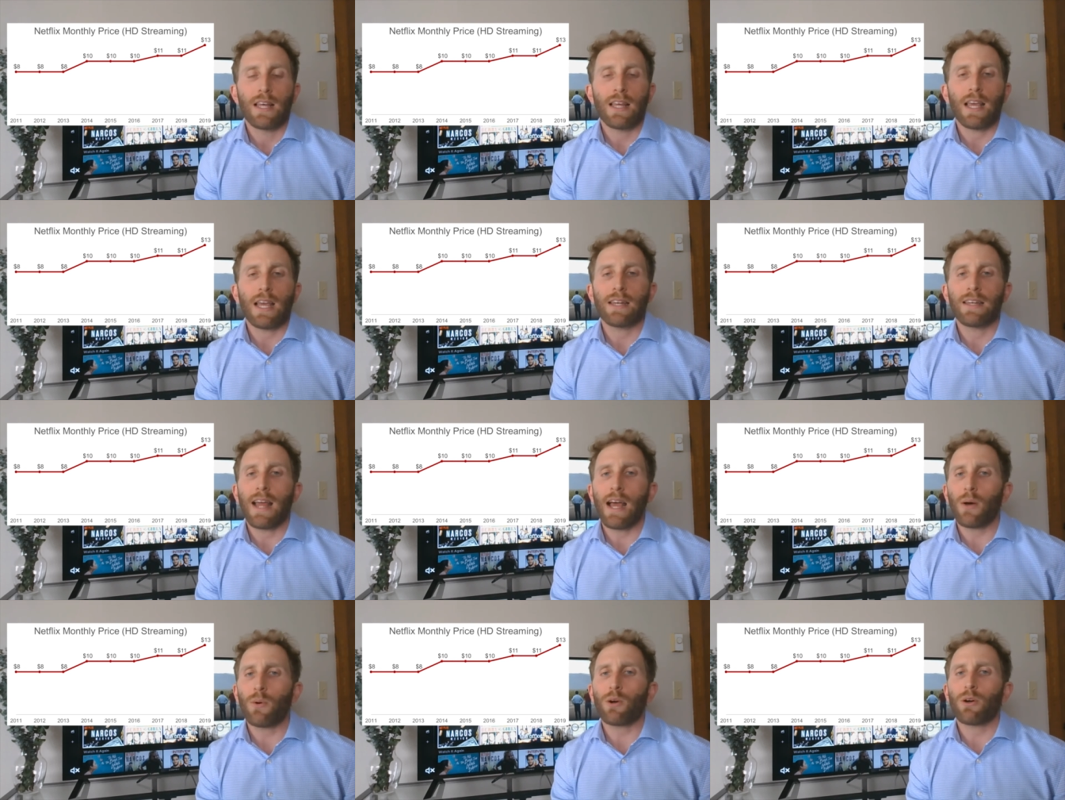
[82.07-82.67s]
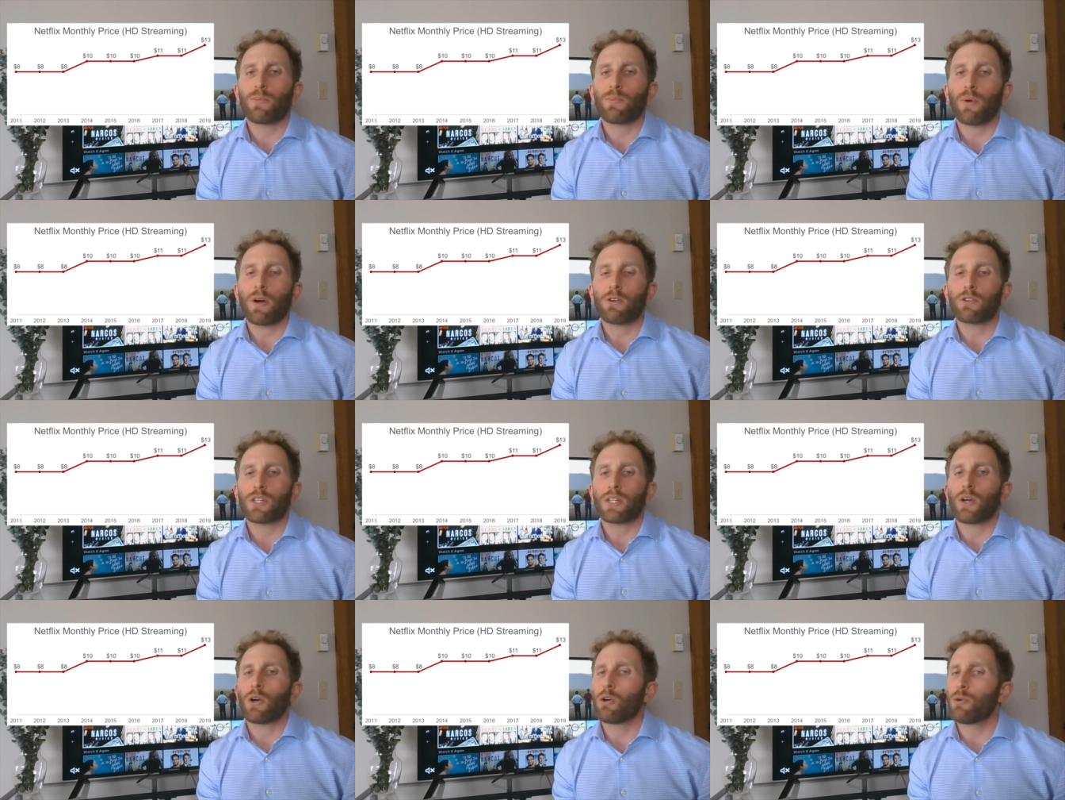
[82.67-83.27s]
and now we're
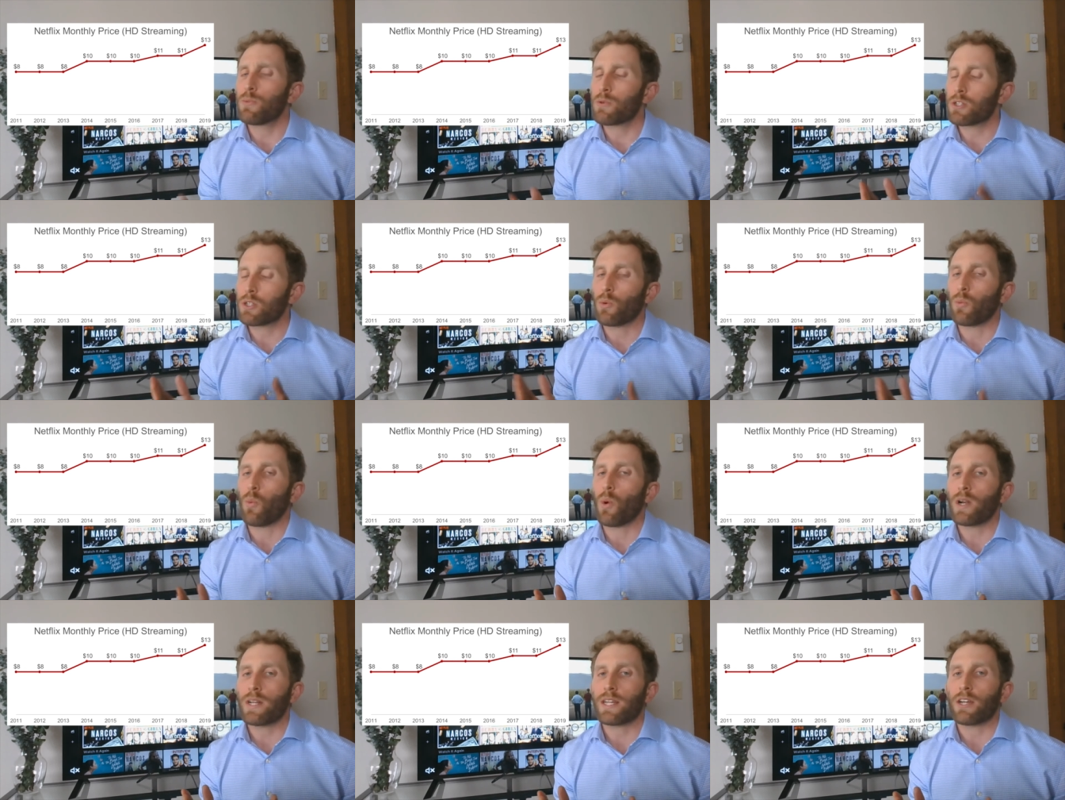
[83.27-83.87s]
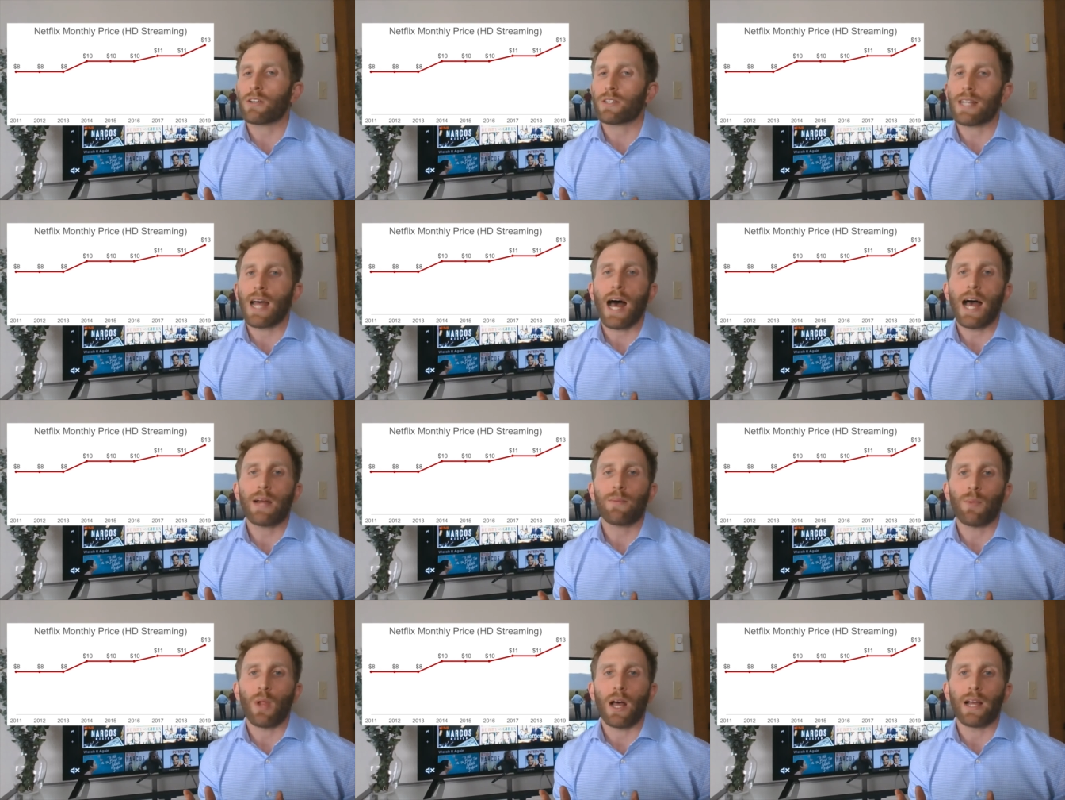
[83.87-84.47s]
approaching almost a one-year
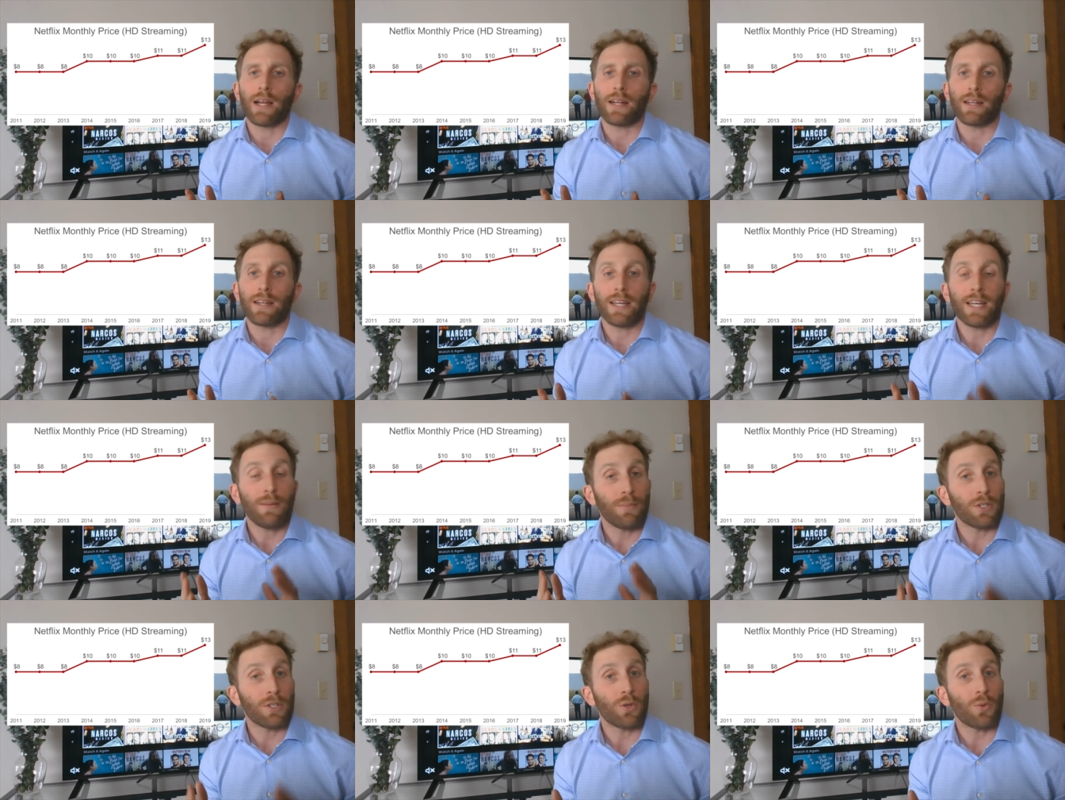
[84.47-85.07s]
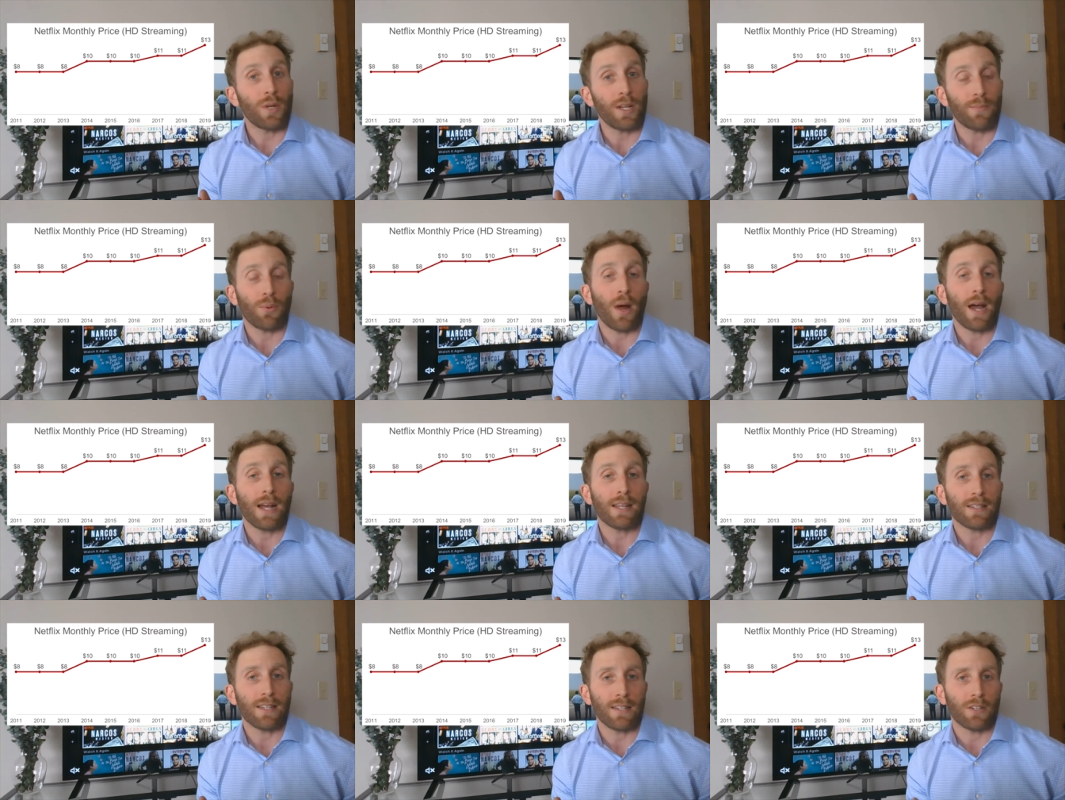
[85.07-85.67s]
timeline in between
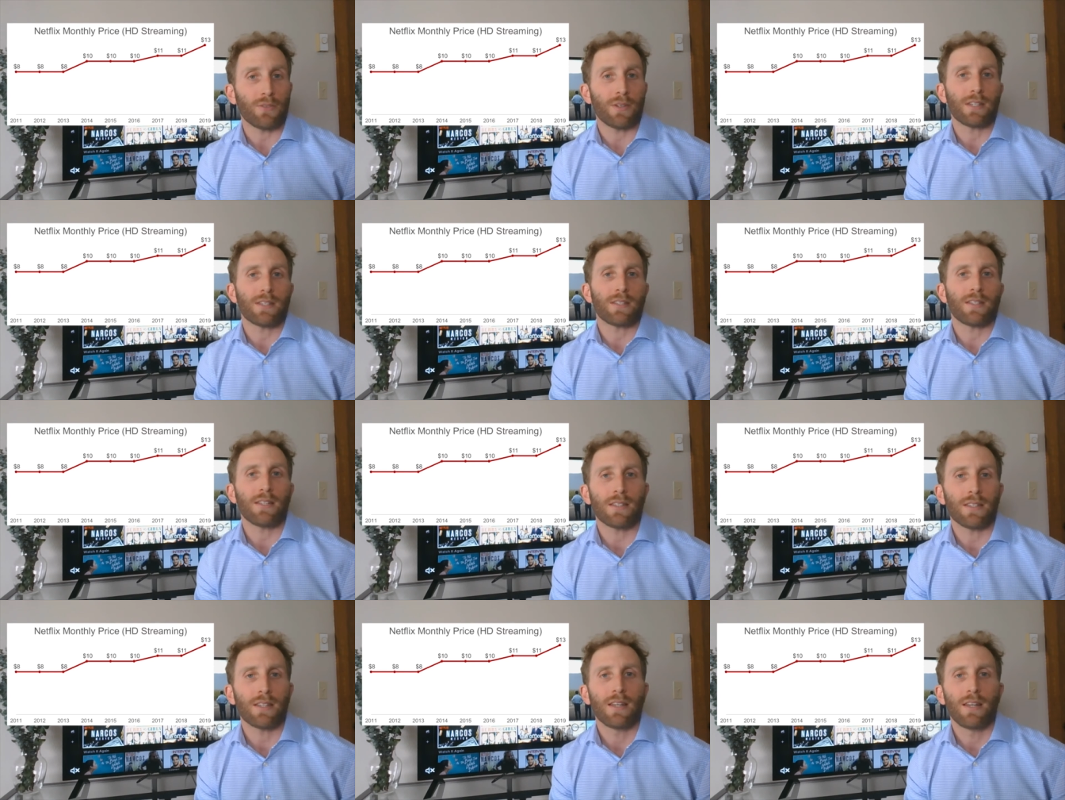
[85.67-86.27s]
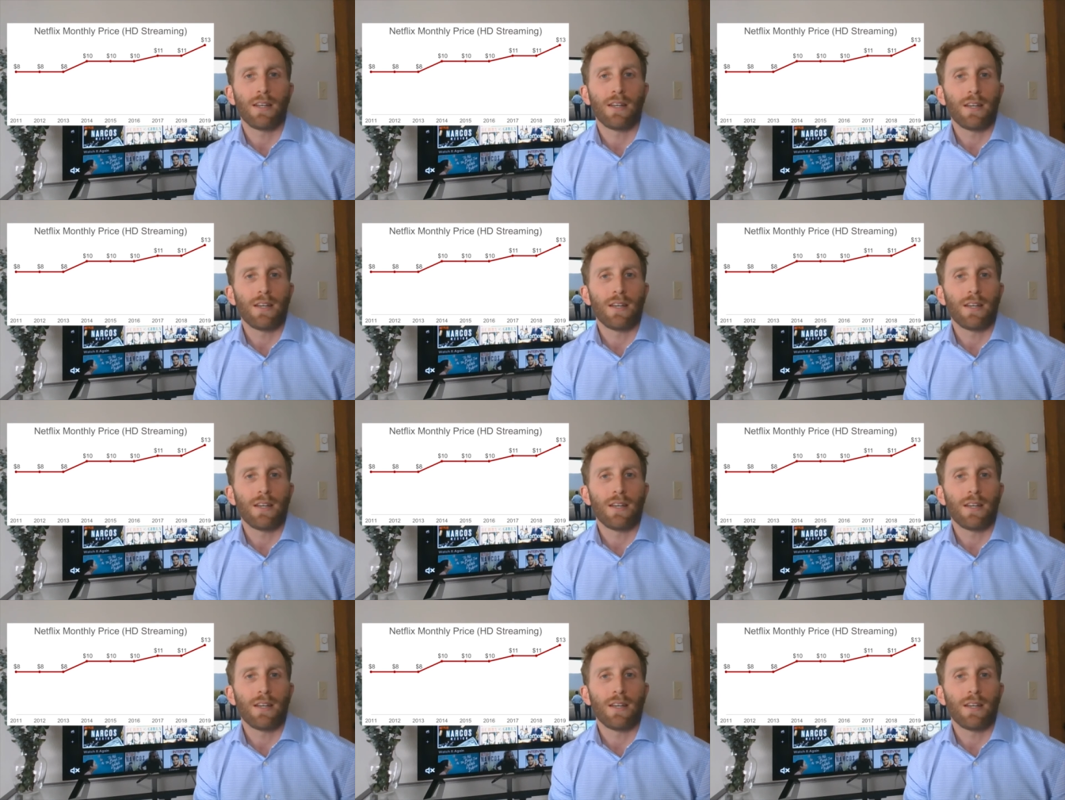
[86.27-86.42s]
price increases.